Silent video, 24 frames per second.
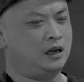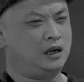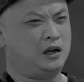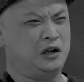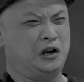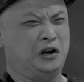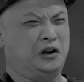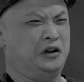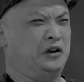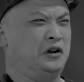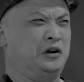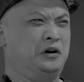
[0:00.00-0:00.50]

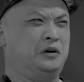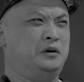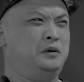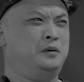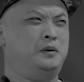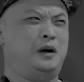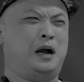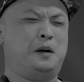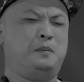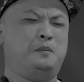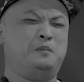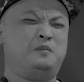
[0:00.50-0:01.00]

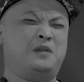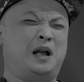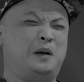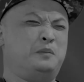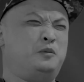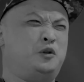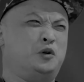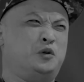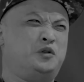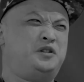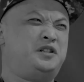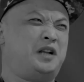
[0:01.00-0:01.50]
No, I'm
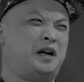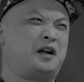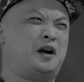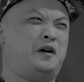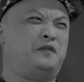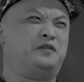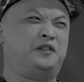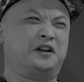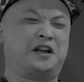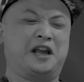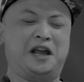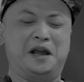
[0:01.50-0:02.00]
too suck
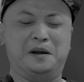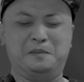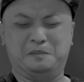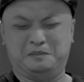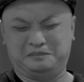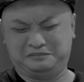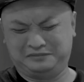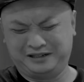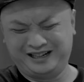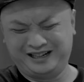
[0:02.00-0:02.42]
of the game.